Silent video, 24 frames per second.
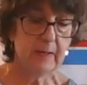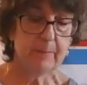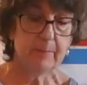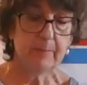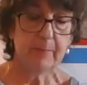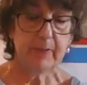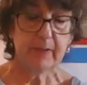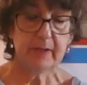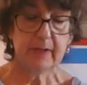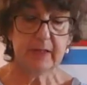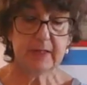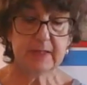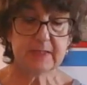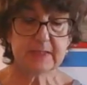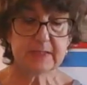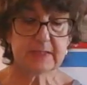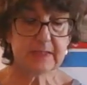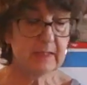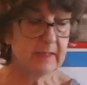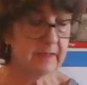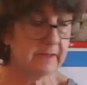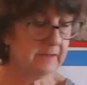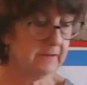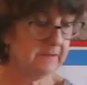But it's
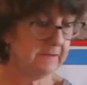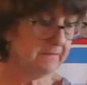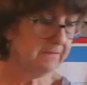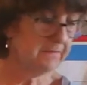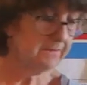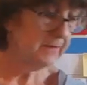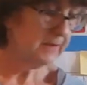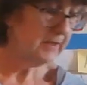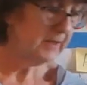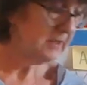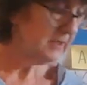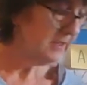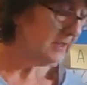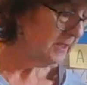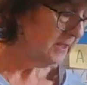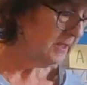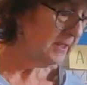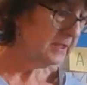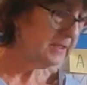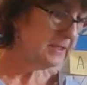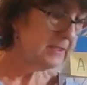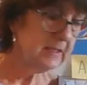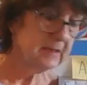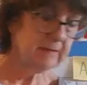kind of fun
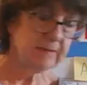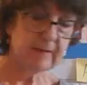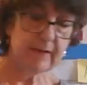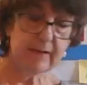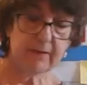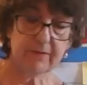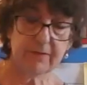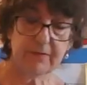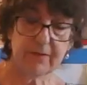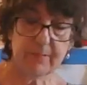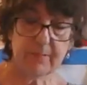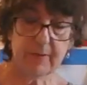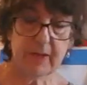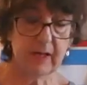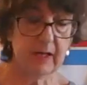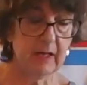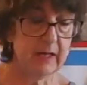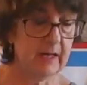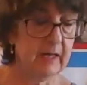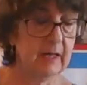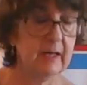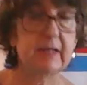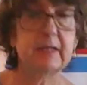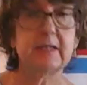to let them
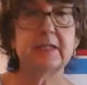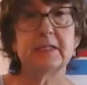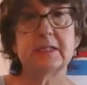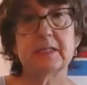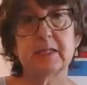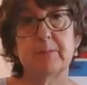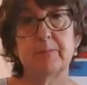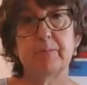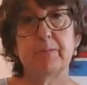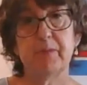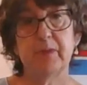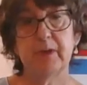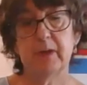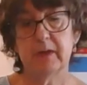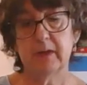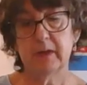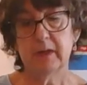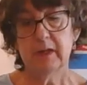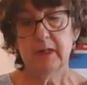add something.